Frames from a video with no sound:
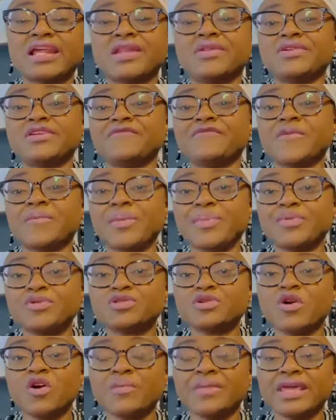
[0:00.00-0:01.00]
is looking for people
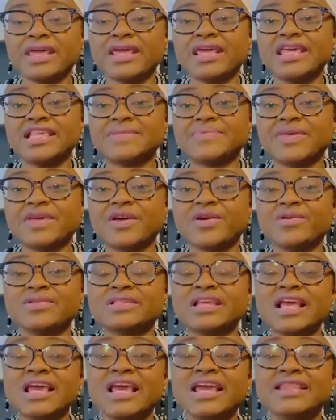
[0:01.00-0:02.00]
to come here is because
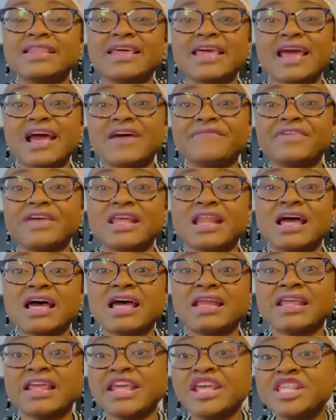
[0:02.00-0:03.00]
they have
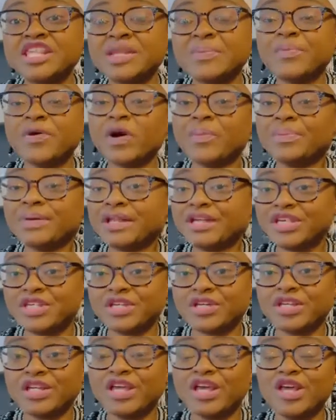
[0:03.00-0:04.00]
an aging
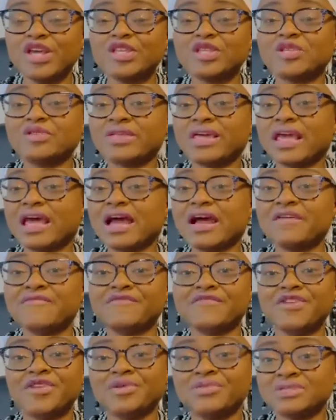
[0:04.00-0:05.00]
population. So they
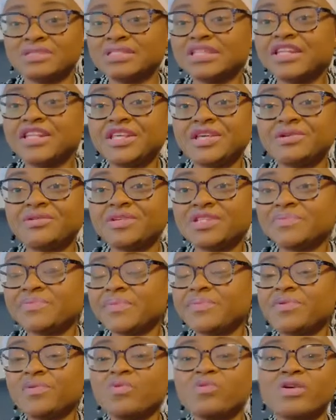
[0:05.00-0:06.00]
have seniors,
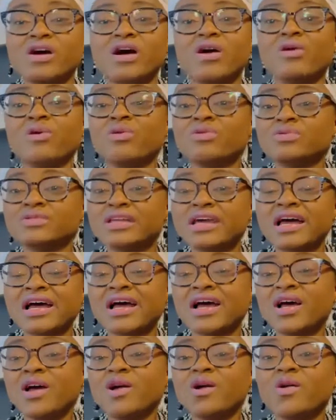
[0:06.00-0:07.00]
people who are
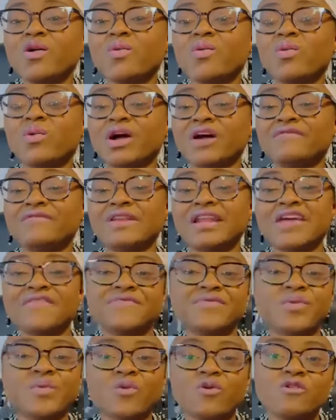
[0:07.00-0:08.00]
older, who have
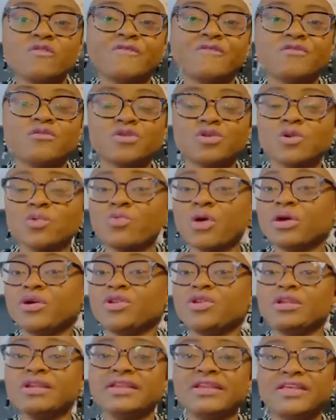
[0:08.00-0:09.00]
left the workforce or who are going
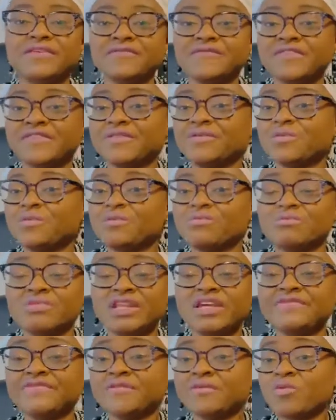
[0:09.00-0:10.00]
to
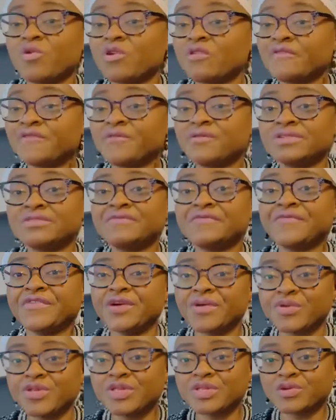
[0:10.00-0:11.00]
leave the workforce
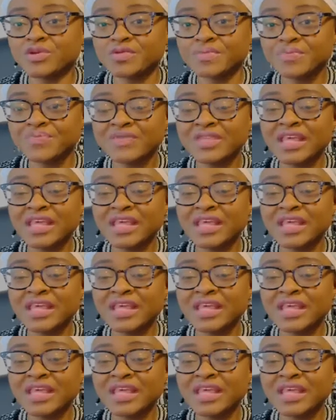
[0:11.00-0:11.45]
very soon.